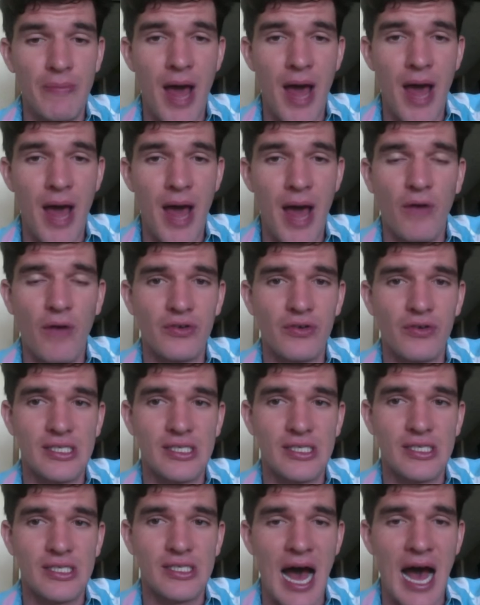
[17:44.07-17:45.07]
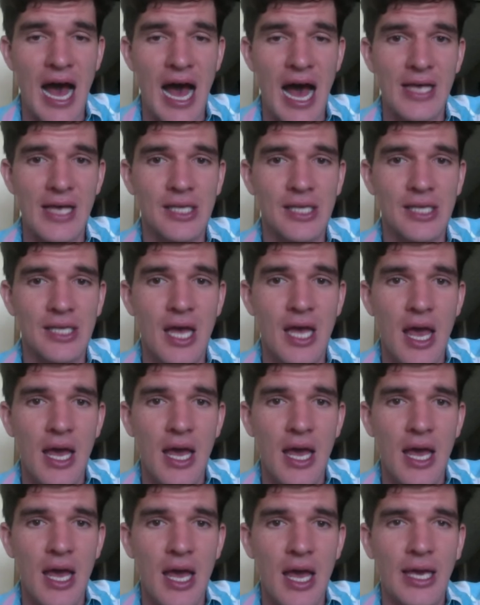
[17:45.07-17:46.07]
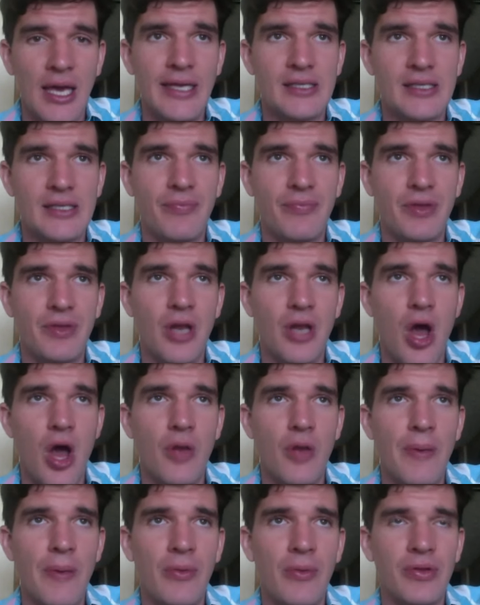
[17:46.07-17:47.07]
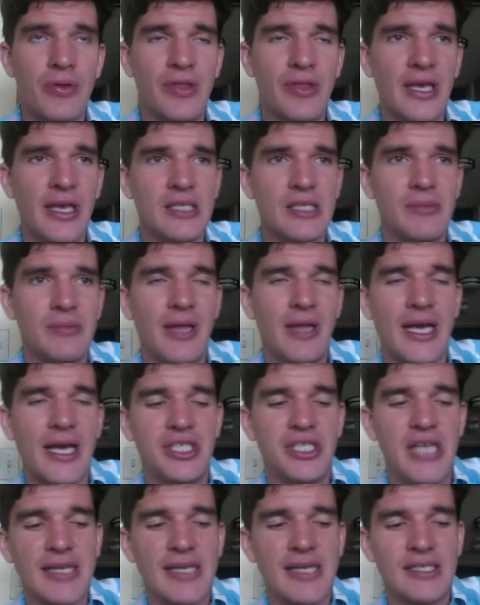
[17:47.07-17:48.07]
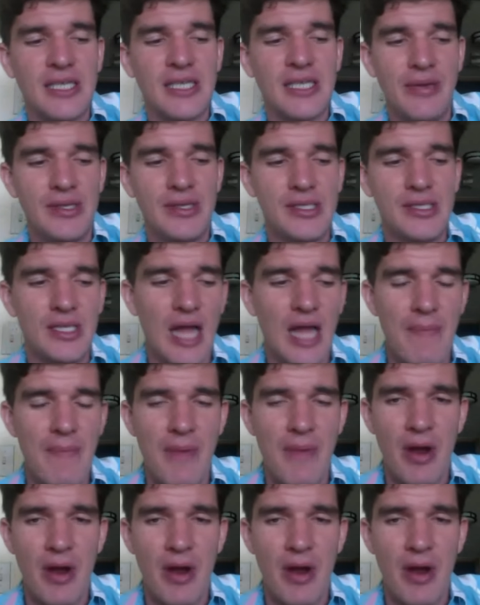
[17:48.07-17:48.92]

well for his size. He's you know people would think he's gonna be like a Jackson Simmons. He's a lot better